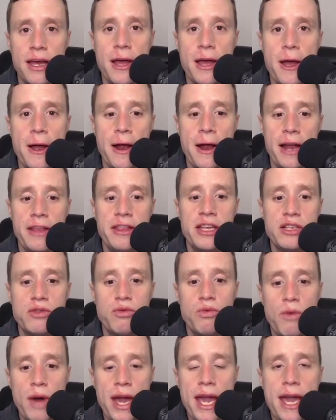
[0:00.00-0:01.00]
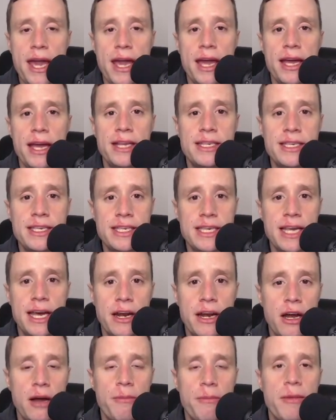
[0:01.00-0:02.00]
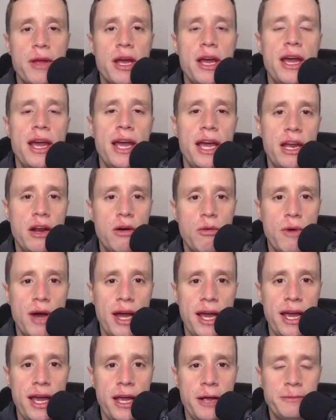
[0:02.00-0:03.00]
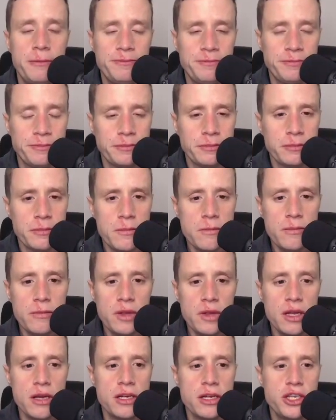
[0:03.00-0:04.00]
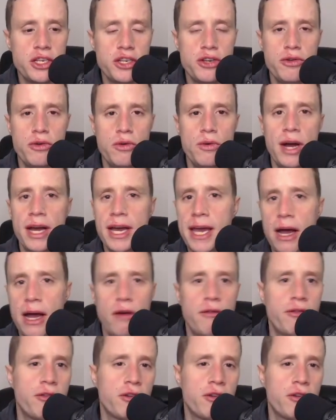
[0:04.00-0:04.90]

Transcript: And this weight is set up in a way to account for